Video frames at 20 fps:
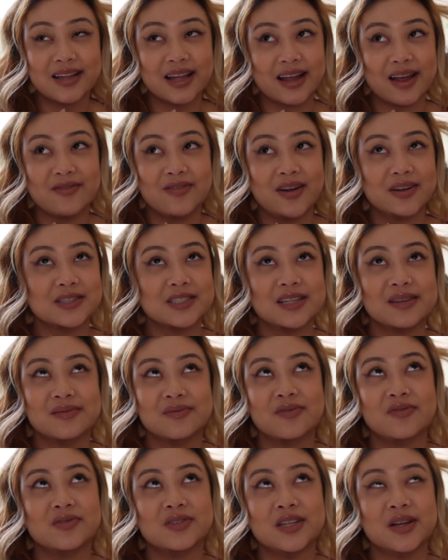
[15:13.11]
Like, I found
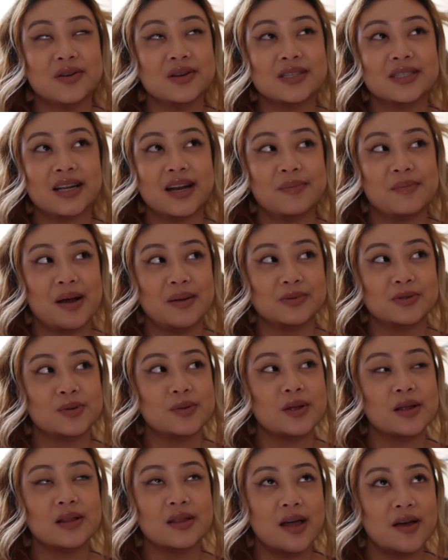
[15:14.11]
some series that I'm
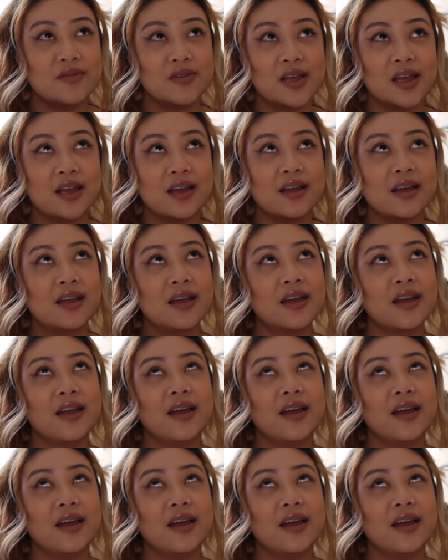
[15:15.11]
absolutely loving,